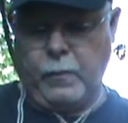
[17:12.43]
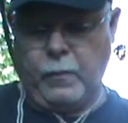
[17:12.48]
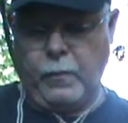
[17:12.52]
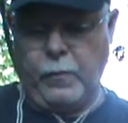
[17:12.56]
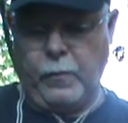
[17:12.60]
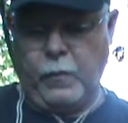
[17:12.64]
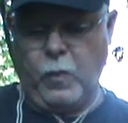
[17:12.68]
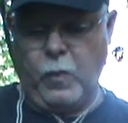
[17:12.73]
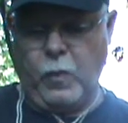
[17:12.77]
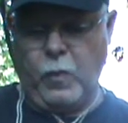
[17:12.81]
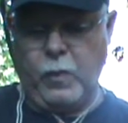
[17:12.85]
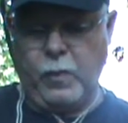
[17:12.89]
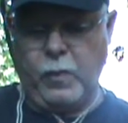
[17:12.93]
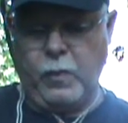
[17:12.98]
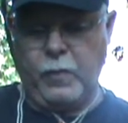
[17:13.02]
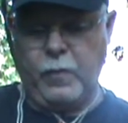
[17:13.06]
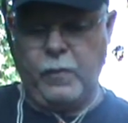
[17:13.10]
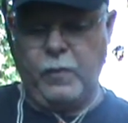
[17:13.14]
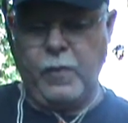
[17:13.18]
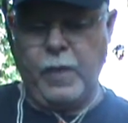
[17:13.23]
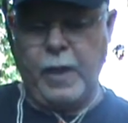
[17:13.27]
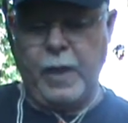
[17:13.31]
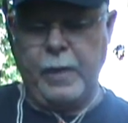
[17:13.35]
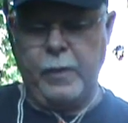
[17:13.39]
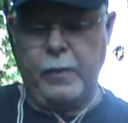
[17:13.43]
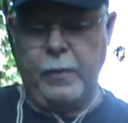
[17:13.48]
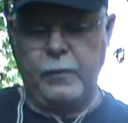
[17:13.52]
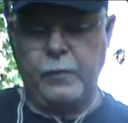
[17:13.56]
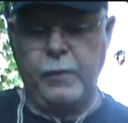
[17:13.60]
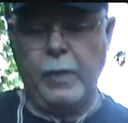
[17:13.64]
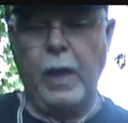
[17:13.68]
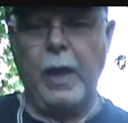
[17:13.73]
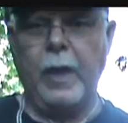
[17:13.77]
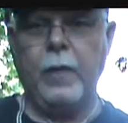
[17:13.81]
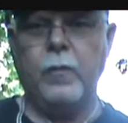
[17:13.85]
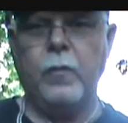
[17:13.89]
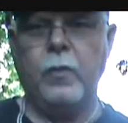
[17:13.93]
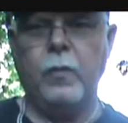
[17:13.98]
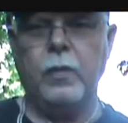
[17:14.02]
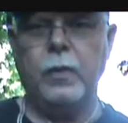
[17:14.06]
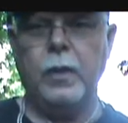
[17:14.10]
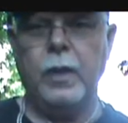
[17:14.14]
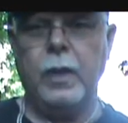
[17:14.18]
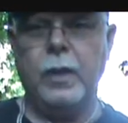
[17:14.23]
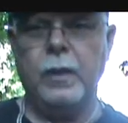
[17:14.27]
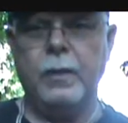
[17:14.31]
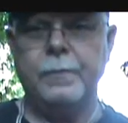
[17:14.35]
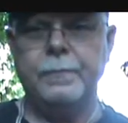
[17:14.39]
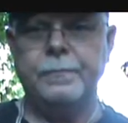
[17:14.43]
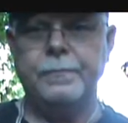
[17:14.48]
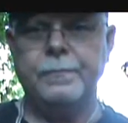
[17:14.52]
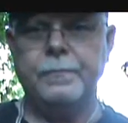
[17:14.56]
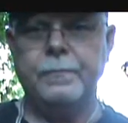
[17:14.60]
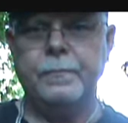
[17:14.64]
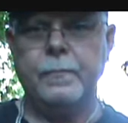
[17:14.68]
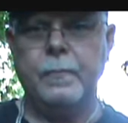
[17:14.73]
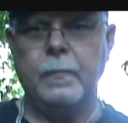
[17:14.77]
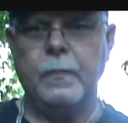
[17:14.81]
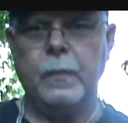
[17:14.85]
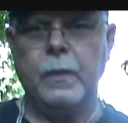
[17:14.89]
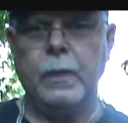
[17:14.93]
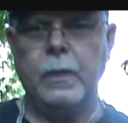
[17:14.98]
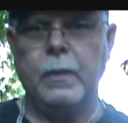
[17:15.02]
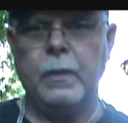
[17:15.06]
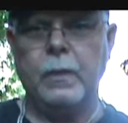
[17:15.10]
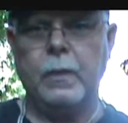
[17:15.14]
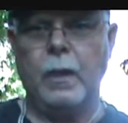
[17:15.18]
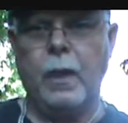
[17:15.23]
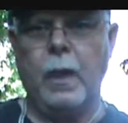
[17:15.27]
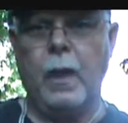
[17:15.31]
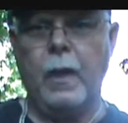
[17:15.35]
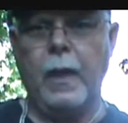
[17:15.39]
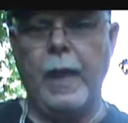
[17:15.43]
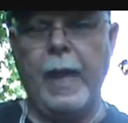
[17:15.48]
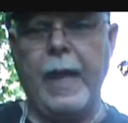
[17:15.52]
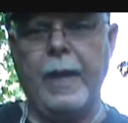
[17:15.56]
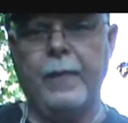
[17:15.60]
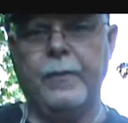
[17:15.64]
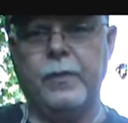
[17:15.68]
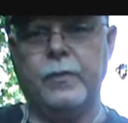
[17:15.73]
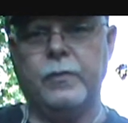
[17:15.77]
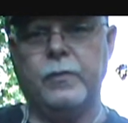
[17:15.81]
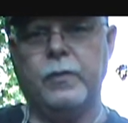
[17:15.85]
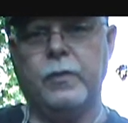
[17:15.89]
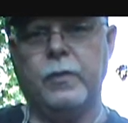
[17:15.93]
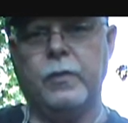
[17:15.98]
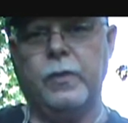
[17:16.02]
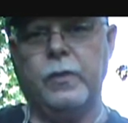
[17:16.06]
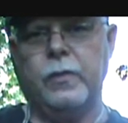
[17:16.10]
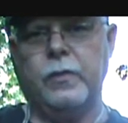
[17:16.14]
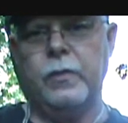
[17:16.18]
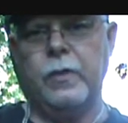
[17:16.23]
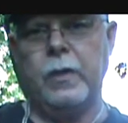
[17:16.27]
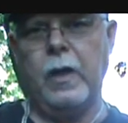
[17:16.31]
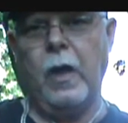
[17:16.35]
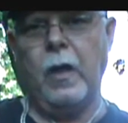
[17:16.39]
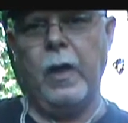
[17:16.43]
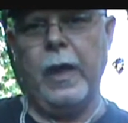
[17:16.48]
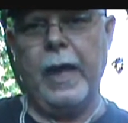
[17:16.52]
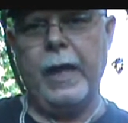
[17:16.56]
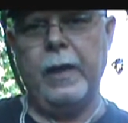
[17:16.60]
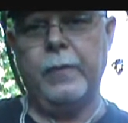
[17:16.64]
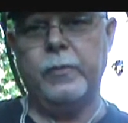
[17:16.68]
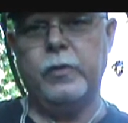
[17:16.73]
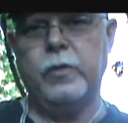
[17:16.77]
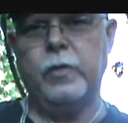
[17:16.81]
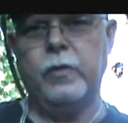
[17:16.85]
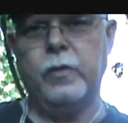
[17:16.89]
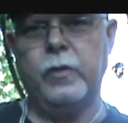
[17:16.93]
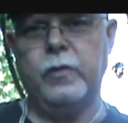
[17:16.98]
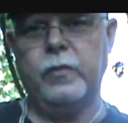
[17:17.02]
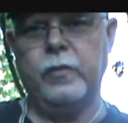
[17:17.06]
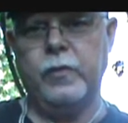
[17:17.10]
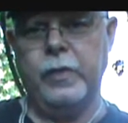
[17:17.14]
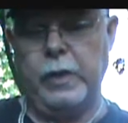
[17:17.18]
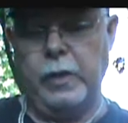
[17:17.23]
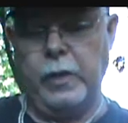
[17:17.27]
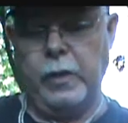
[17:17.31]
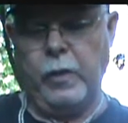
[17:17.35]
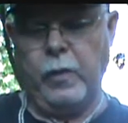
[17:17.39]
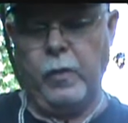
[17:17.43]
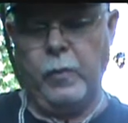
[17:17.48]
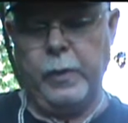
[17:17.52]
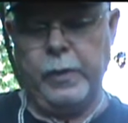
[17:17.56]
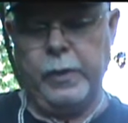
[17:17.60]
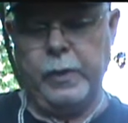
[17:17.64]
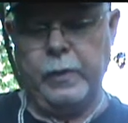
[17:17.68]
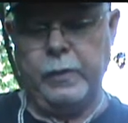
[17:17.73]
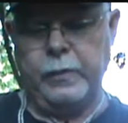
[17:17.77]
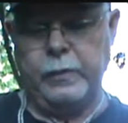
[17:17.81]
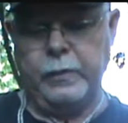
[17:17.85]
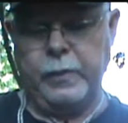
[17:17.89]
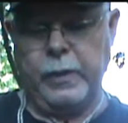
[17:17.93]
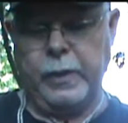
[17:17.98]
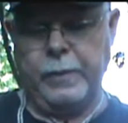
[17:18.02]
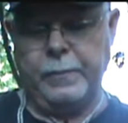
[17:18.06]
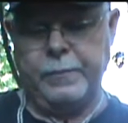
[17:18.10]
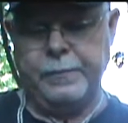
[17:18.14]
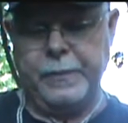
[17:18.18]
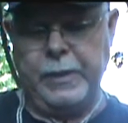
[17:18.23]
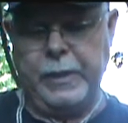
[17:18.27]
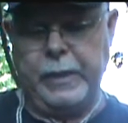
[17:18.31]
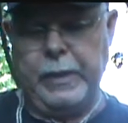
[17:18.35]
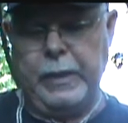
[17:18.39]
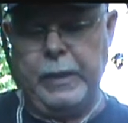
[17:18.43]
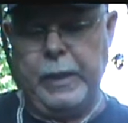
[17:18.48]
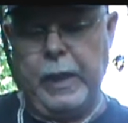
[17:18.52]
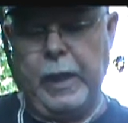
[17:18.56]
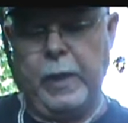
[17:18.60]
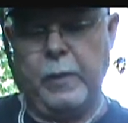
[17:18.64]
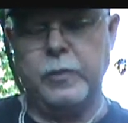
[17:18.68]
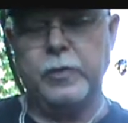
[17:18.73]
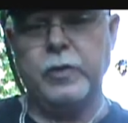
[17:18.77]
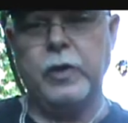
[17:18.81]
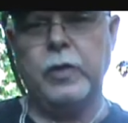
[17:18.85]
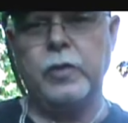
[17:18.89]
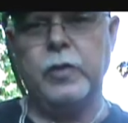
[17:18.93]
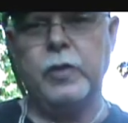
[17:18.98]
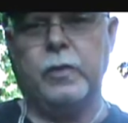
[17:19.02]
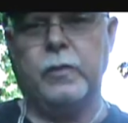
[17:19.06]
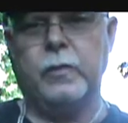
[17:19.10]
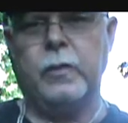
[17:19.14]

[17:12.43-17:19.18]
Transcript: for fires, I'll add them to this video, because I was such